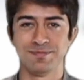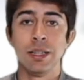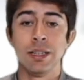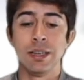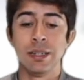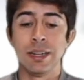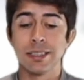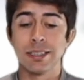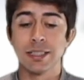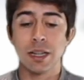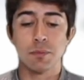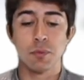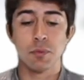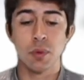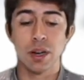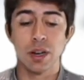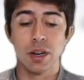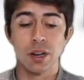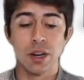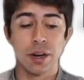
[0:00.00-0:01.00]
Next up,
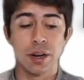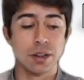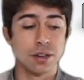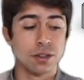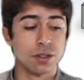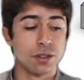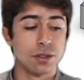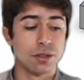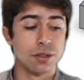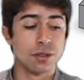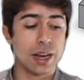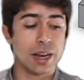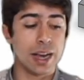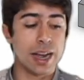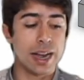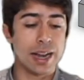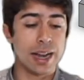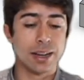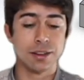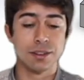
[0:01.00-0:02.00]
we are going to
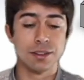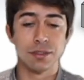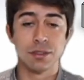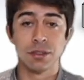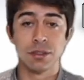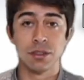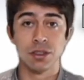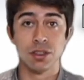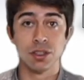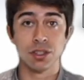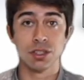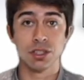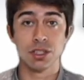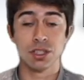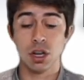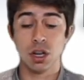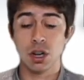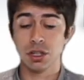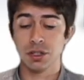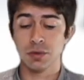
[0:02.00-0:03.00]
add the
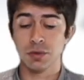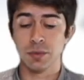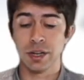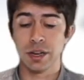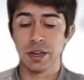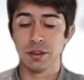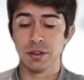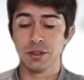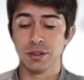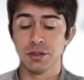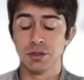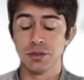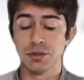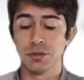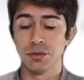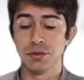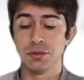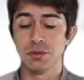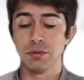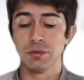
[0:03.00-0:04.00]
slot. We're going
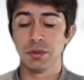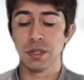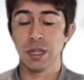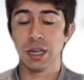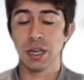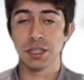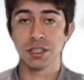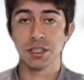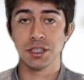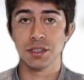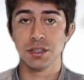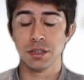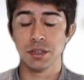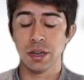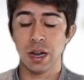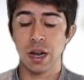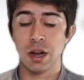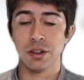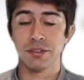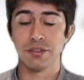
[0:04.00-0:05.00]
to cut it
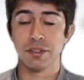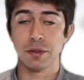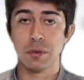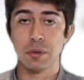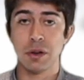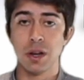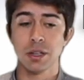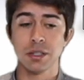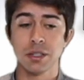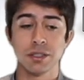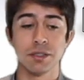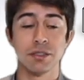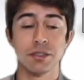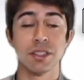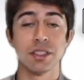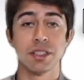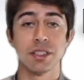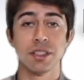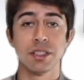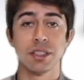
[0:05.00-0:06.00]
out of the part. So
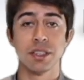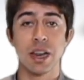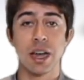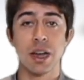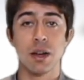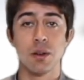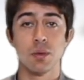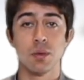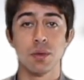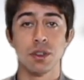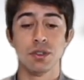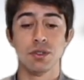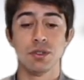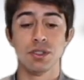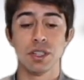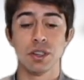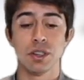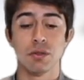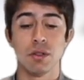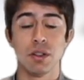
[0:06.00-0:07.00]
this is now
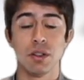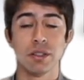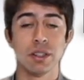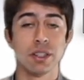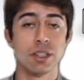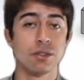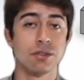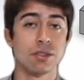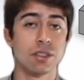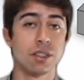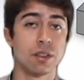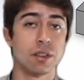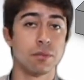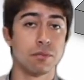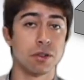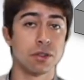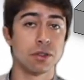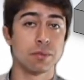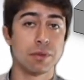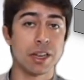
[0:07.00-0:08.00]
rather using the
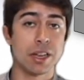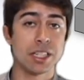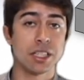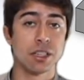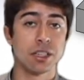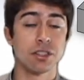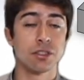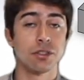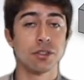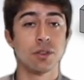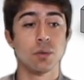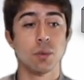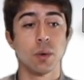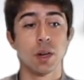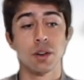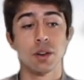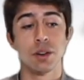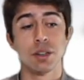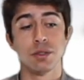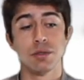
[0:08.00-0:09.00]
Boss Base Extrude. We're
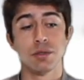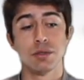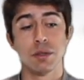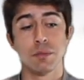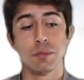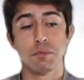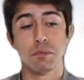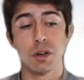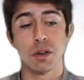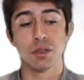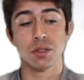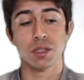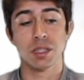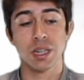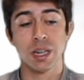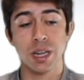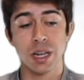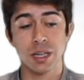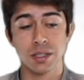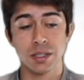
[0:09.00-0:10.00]
going to use the Boss
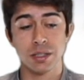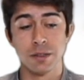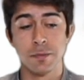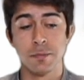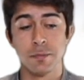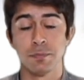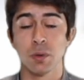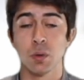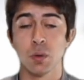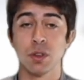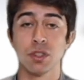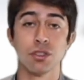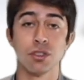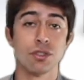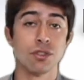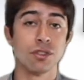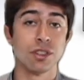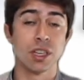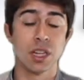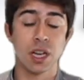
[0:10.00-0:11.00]
Cut or
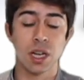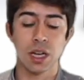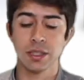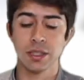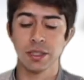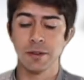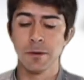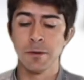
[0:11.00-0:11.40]
Extruded Cut.